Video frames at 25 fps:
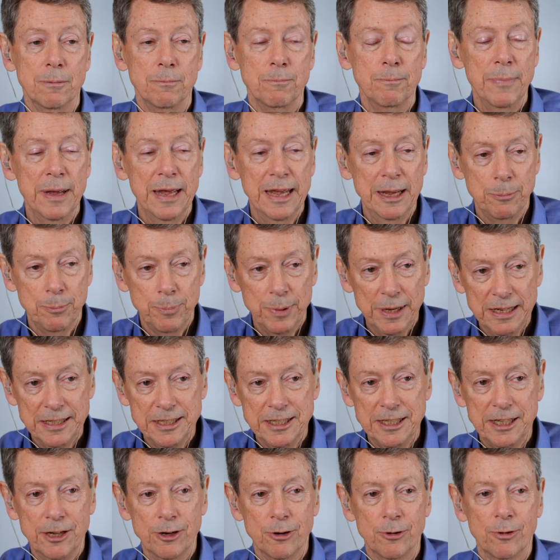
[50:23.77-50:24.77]
May
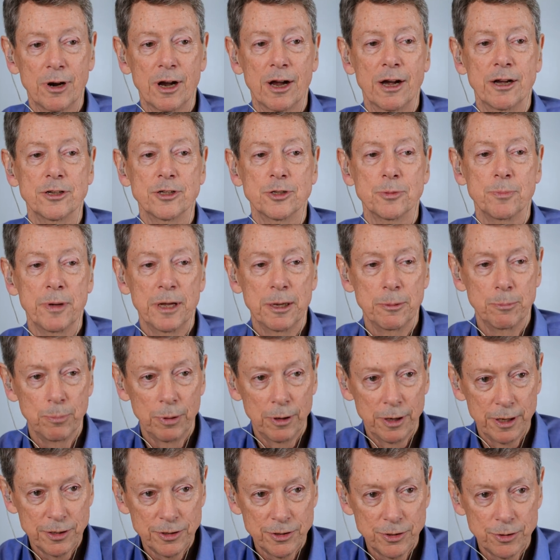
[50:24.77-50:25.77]
piti arise, may
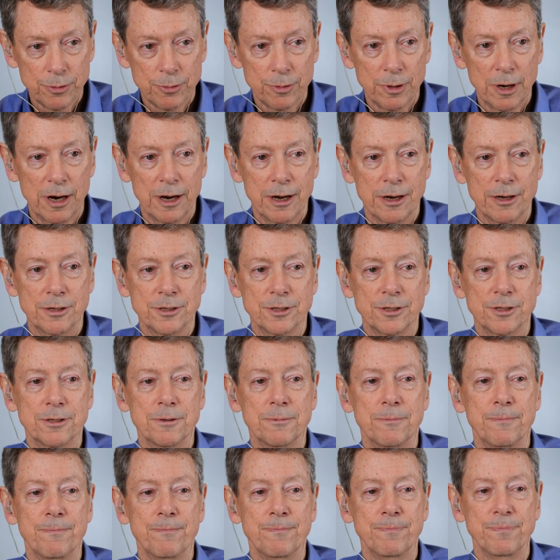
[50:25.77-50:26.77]
bliss arise.
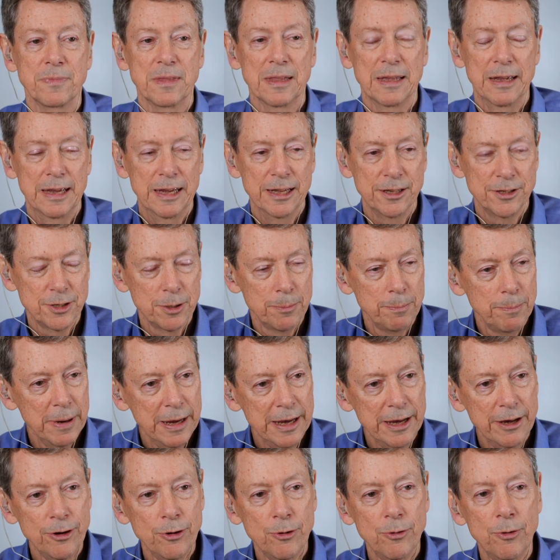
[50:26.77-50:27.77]
It's a
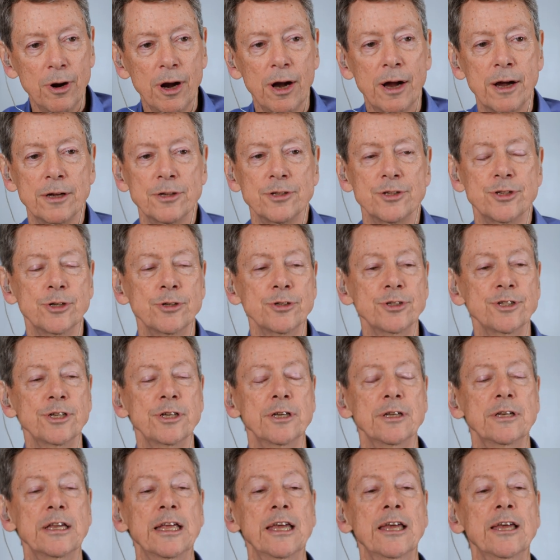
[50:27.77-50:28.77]
may it arise. There's
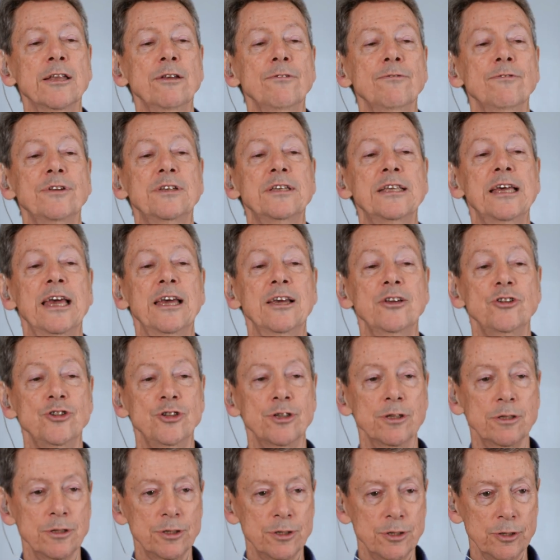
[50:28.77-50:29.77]
an
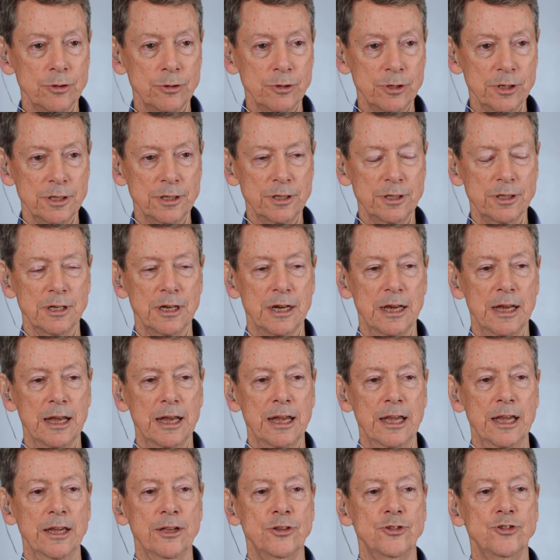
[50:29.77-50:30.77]
invitation to it.
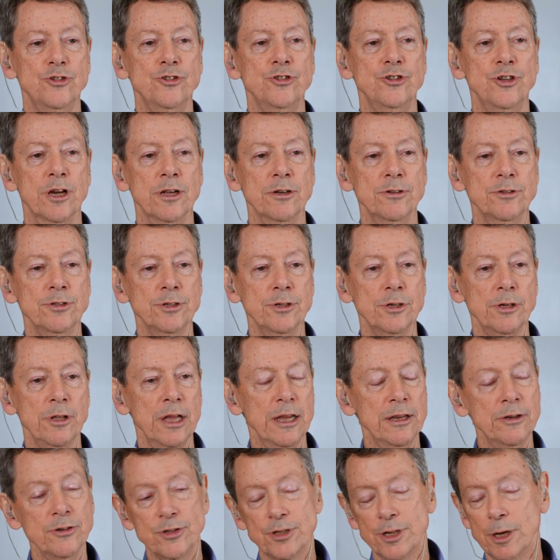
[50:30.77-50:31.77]
It's gentle,
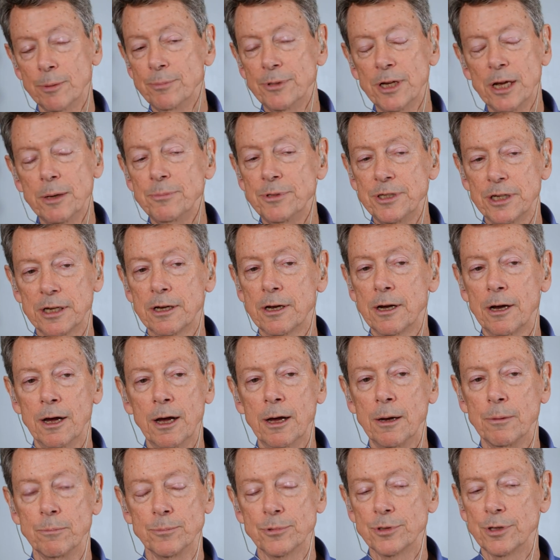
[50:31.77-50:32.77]
and sometimes it
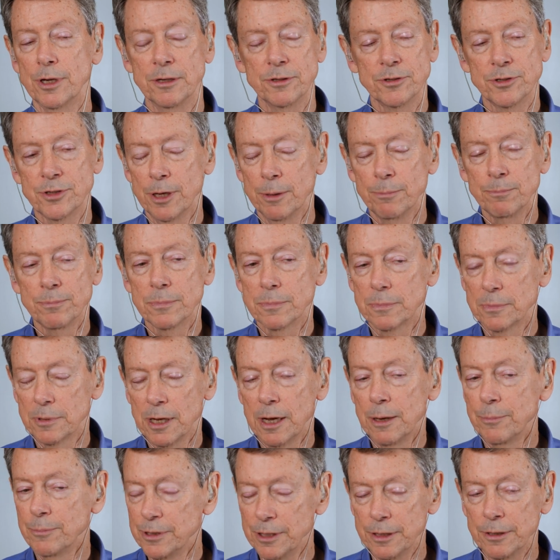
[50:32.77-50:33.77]
comes, and
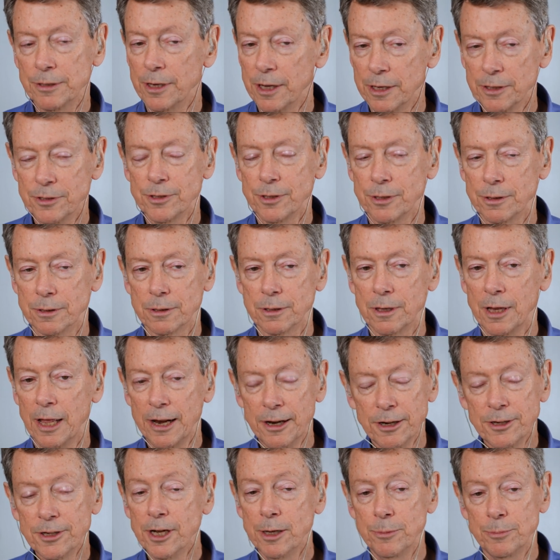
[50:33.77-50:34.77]
sometimes it doesn't. A
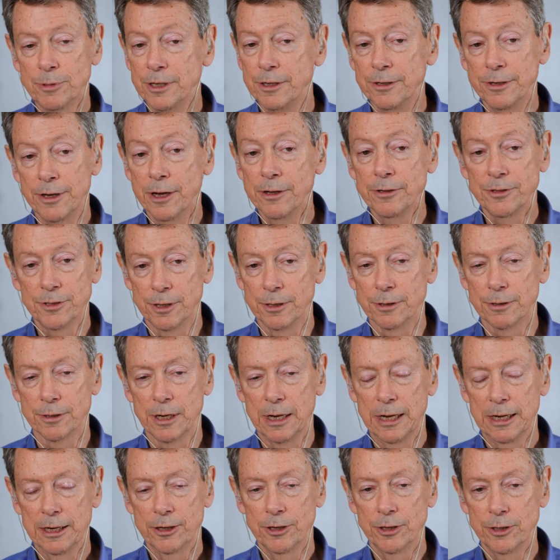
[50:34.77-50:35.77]
lot of times it doesn't,
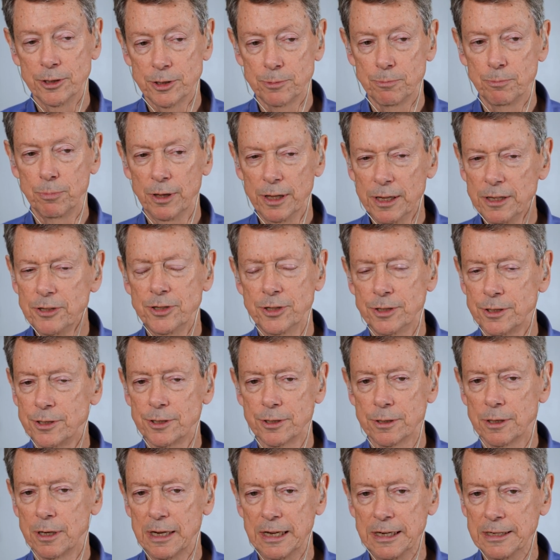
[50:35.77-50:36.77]
because bliss
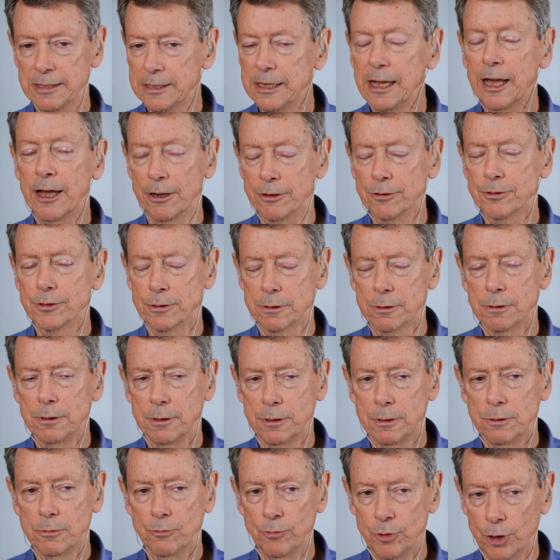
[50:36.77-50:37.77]
is intense.
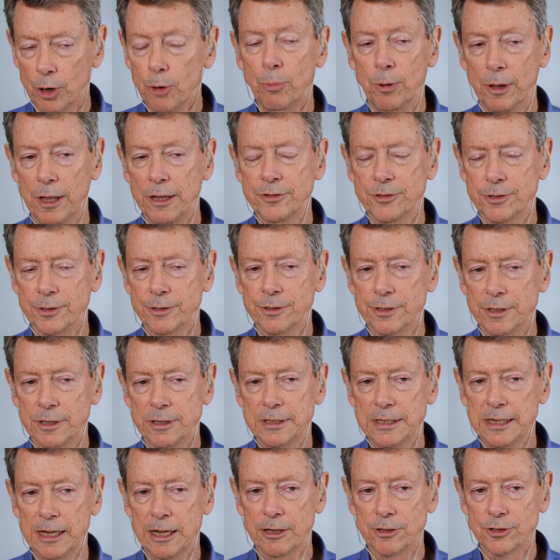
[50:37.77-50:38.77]
Real bliss is
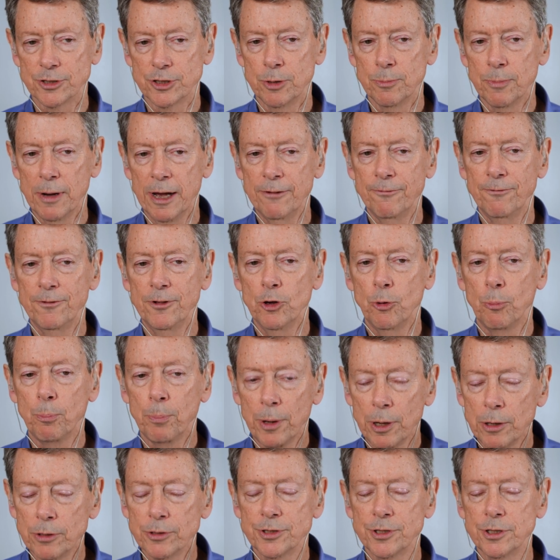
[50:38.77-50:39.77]
intense. You might feel
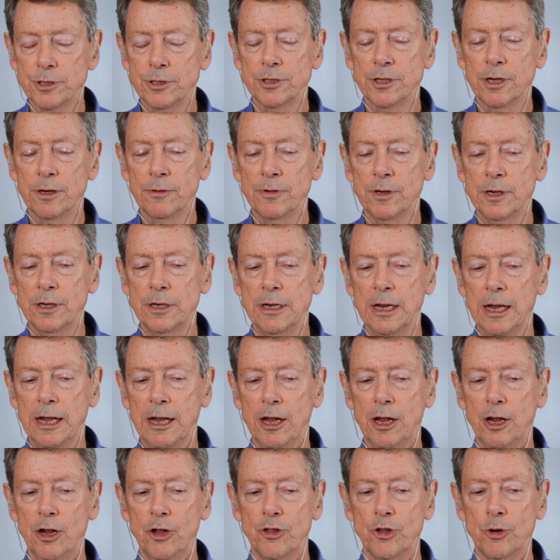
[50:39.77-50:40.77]
pulses of it.
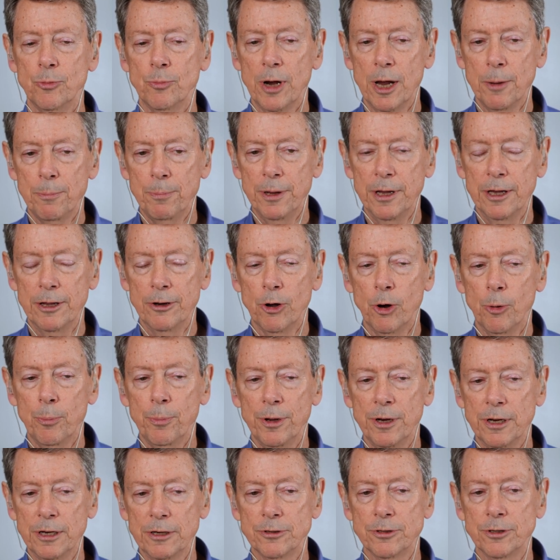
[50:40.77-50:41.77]
There might be an
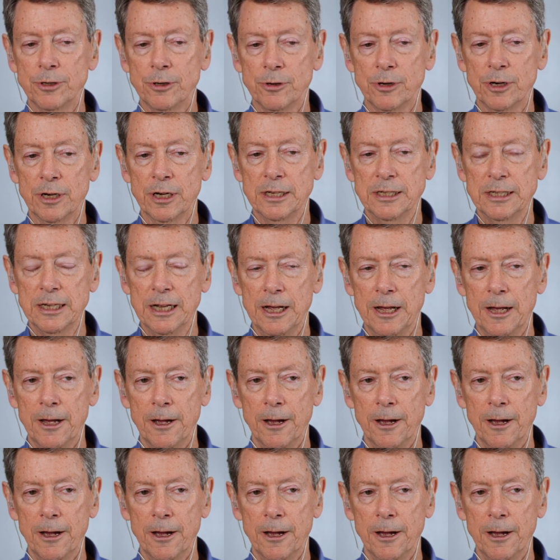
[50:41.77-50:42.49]
opening to it.